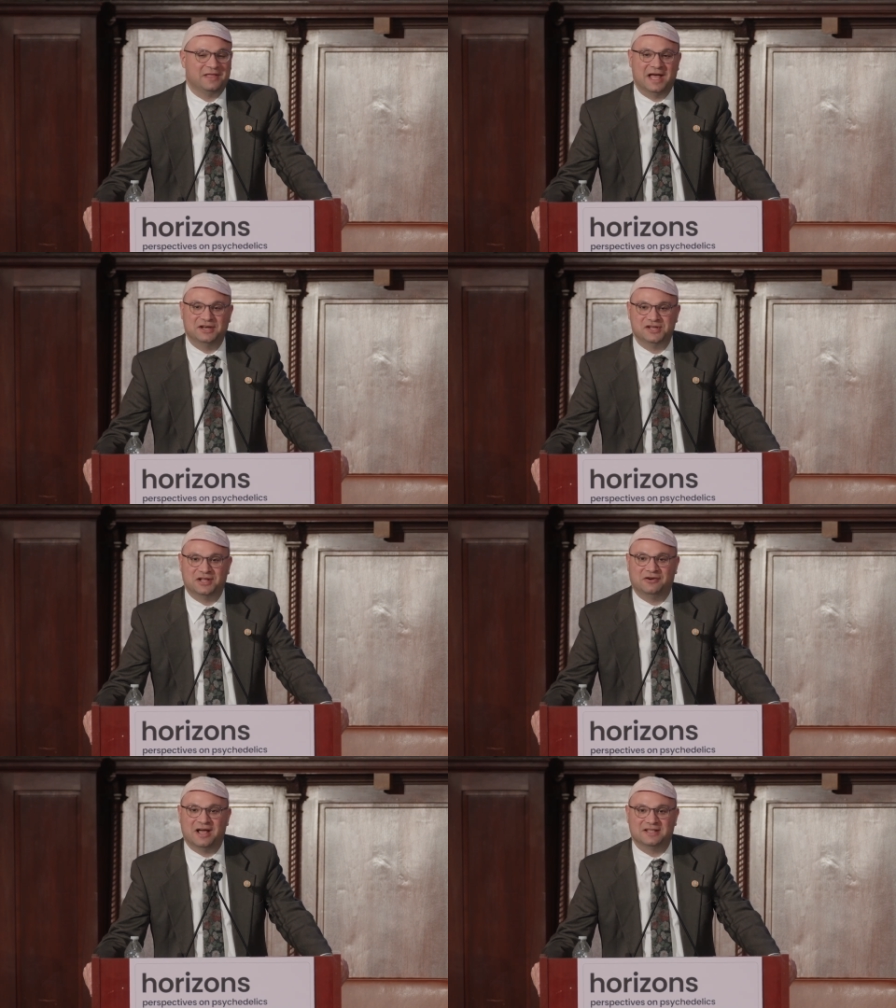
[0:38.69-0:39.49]
that
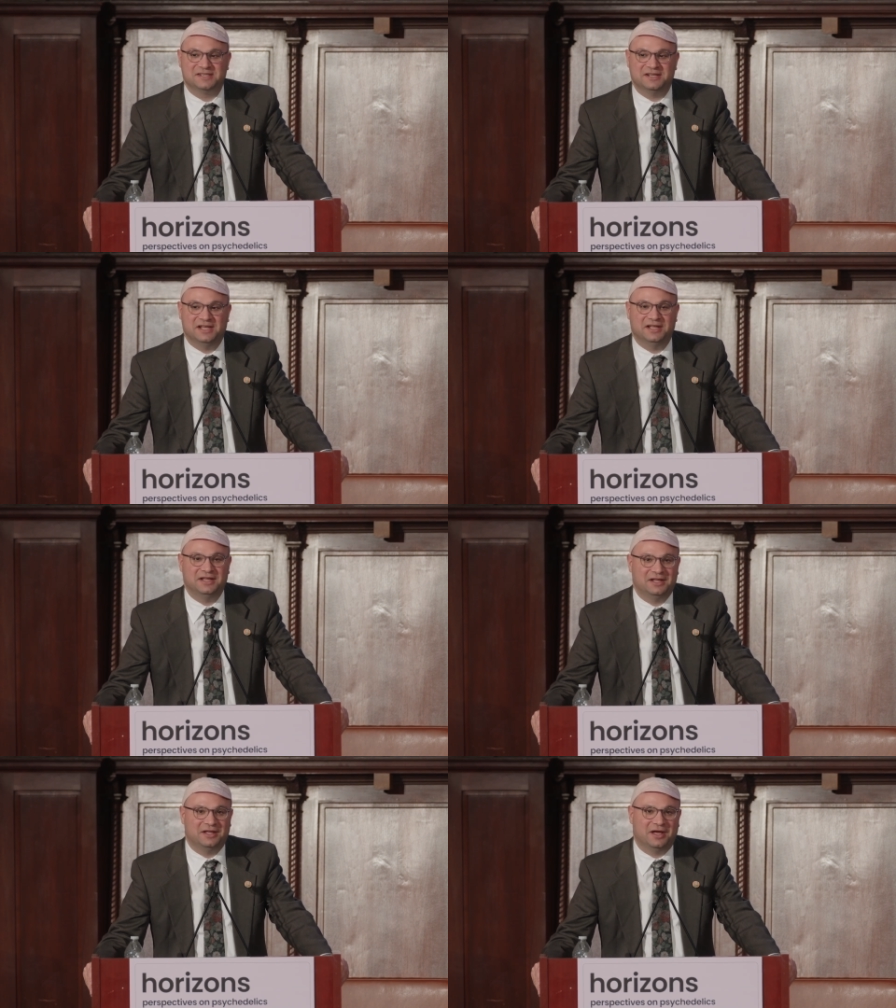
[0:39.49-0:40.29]
generosity.
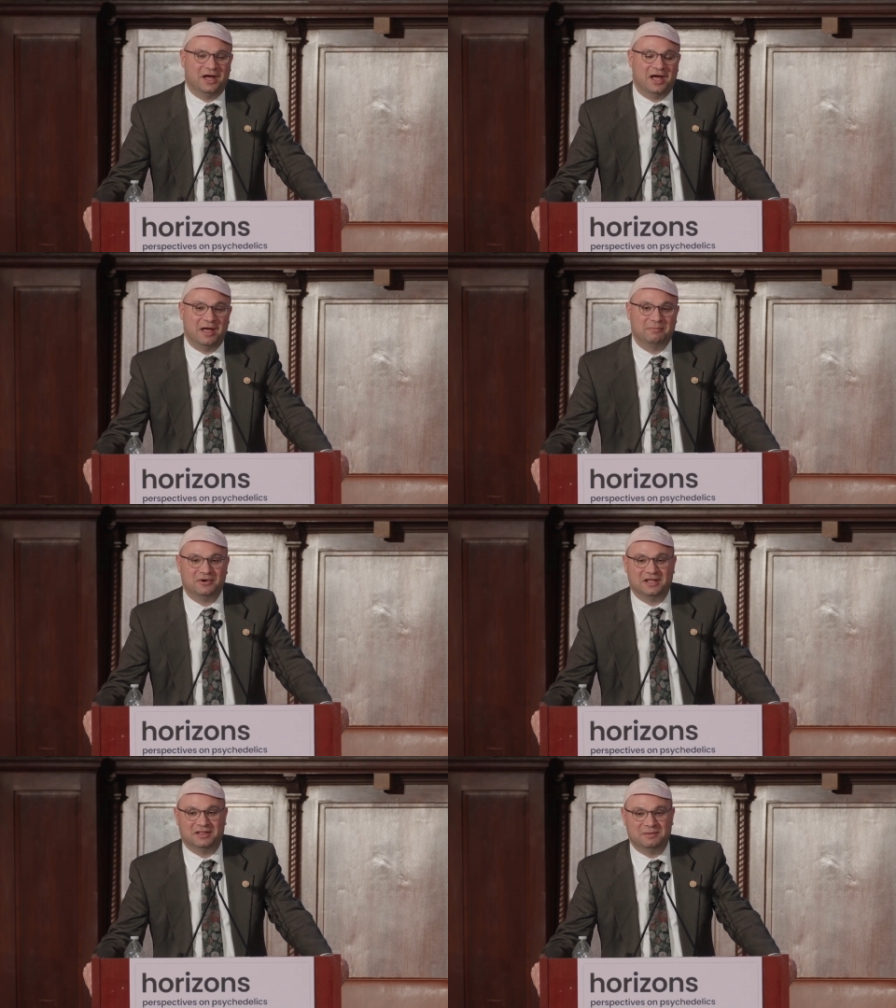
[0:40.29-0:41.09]
Uh, I'm
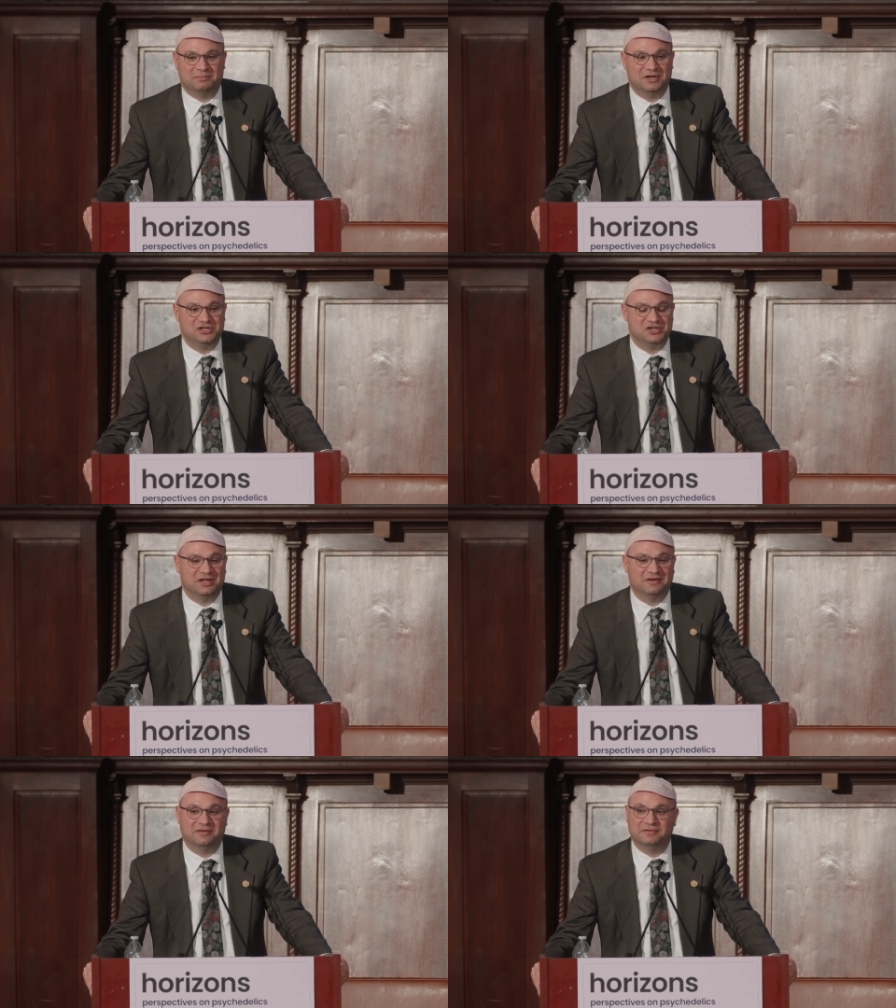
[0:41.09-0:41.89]
greatly appreciative.